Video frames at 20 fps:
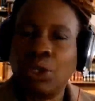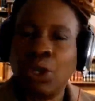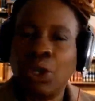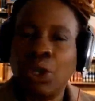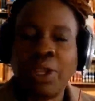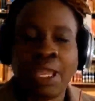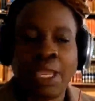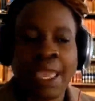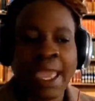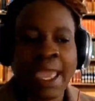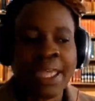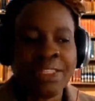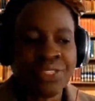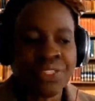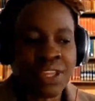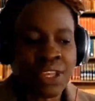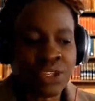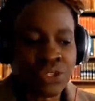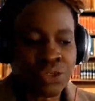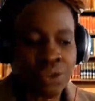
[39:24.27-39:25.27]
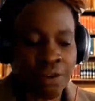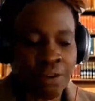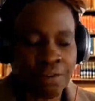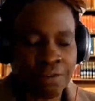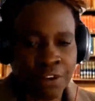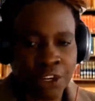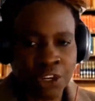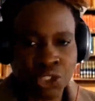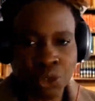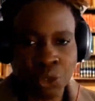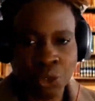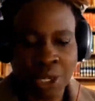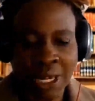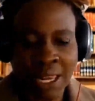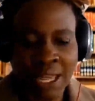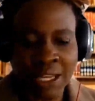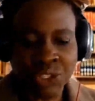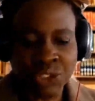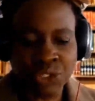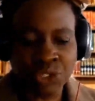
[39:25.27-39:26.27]
Okay, ethics of virtual
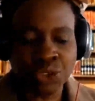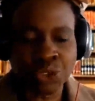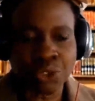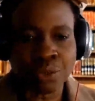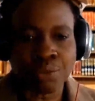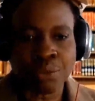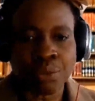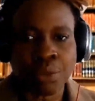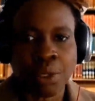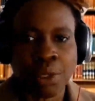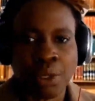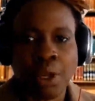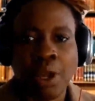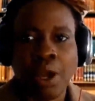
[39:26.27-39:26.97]
classroom.